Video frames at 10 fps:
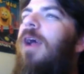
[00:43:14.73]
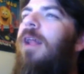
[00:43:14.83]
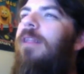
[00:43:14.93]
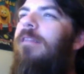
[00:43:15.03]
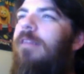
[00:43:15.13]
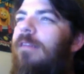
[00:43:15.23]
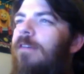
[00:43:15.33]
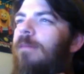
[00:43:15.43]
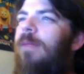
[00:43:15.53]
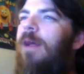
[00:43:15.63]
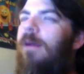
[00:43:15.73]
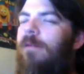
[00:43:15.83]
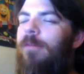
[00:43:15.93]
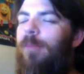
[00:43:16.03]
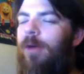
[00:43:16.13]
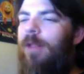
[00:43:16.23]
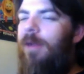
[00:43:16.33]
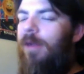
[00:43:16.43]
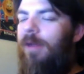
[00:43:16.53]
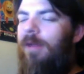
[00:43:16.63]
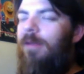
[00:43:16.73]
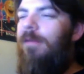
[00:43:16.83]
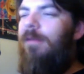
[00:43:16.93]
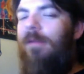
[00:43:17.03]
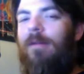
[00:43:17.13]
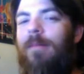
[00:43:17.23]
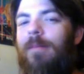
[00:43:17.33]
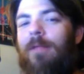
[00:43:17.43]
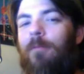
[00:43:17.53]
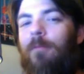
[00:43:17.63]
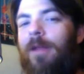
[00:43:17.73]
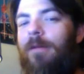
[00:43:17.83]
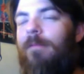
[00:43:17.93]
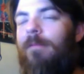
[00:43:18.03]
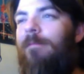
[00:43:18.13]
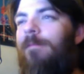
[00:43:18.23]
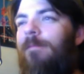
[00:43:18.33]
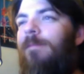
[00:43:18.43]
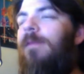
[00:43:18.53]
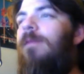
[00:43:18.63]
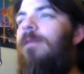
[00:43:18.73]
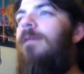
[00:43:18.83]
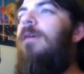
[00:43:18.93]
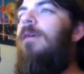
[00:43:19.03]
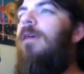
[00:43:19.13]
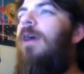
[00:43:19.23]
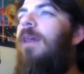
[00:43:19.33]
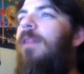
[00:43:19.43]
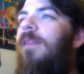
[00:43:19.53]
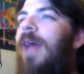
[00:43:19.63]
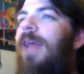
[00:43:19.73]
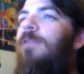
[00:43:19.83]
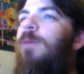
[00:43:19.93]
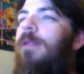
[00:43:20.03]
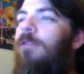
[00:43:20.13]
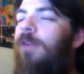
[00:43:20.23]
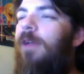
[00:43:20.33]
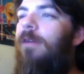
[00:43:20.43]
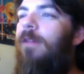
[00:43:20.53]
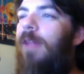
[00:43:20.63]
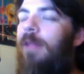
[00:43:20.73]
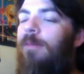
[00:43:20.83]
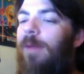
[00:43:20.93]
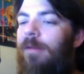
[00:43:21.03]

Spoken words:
And she jumped, spoiler, she jumped out the window. And then that's what triggered the Death Wish.